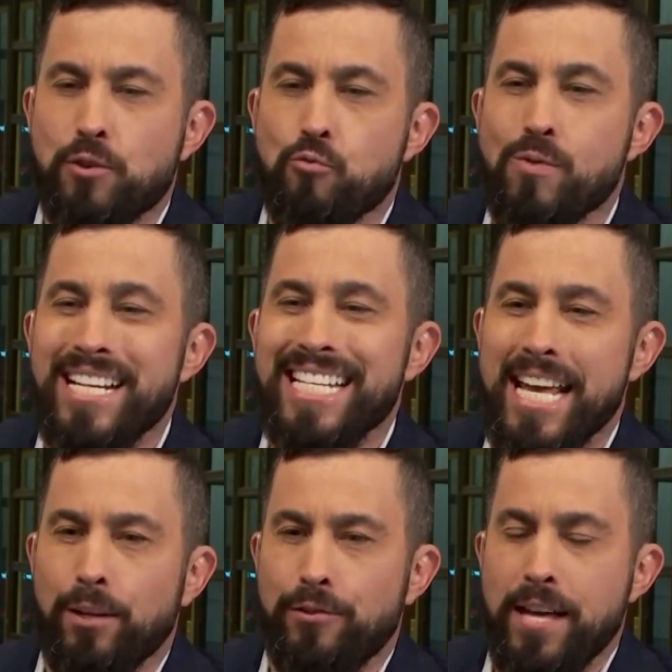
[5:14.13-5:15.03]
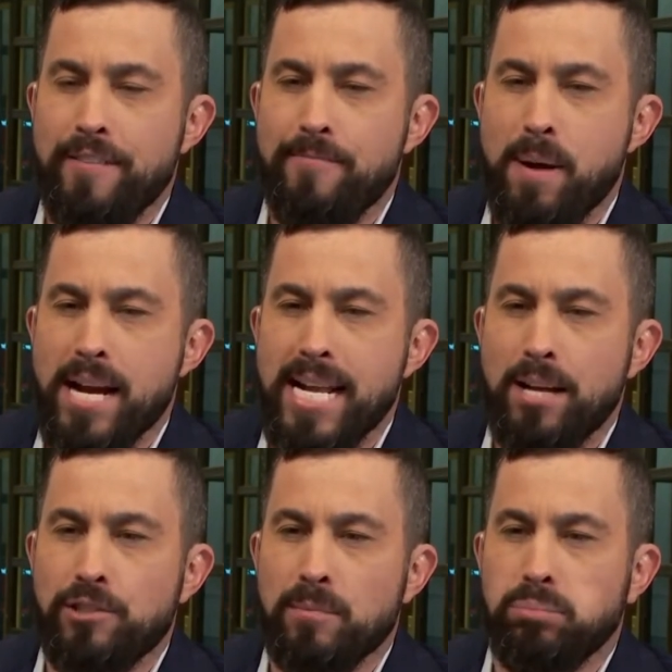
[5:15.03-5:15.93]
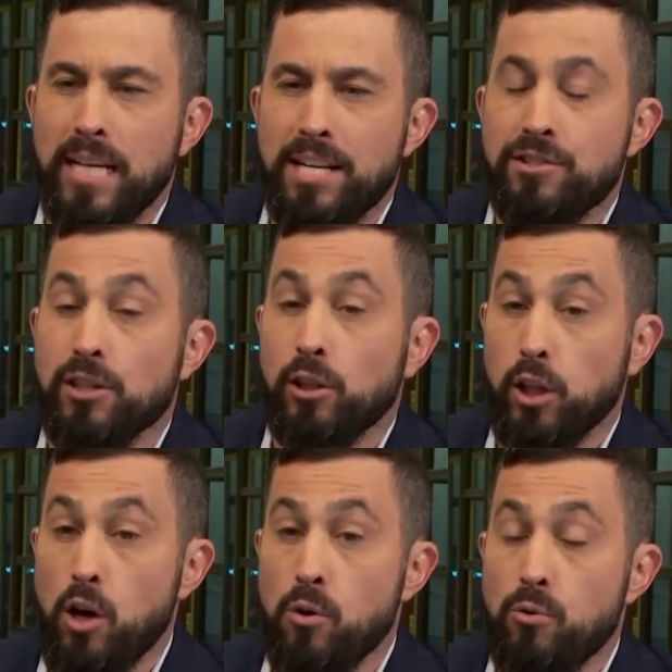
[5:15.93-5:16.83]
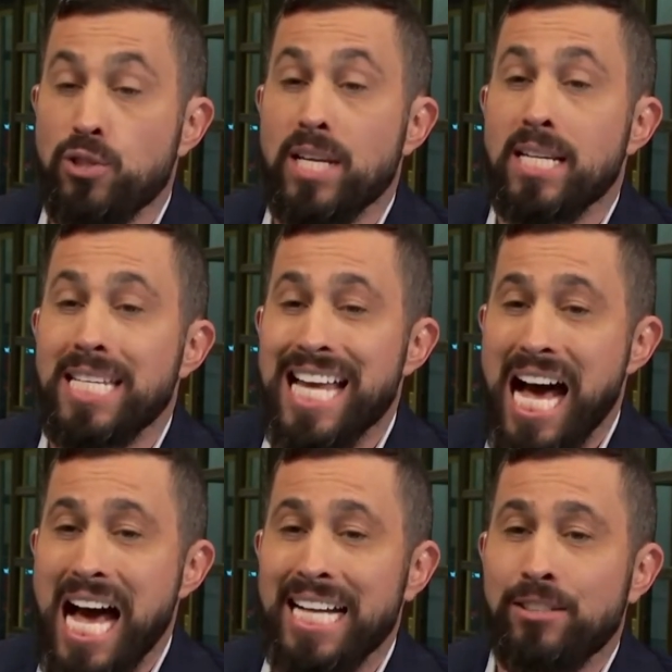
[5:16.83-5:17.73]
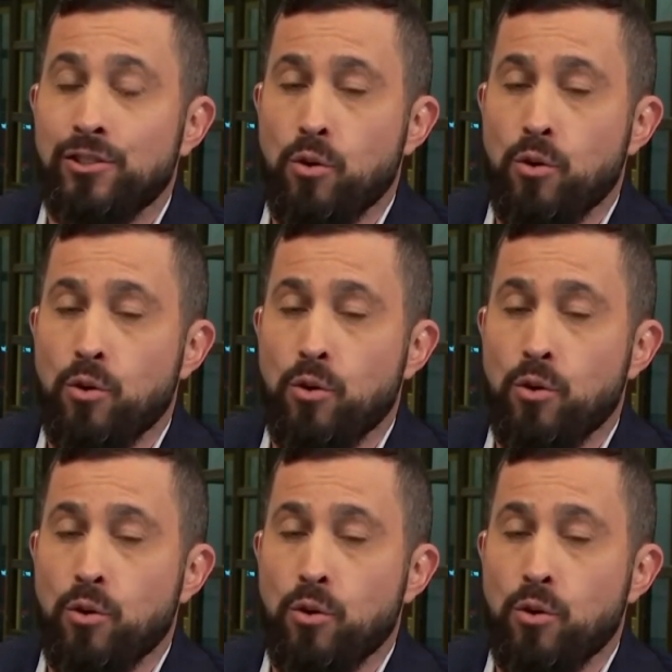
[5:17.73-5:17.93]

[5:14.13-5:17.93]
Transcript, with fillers: to retail theft by announcing plans to close nine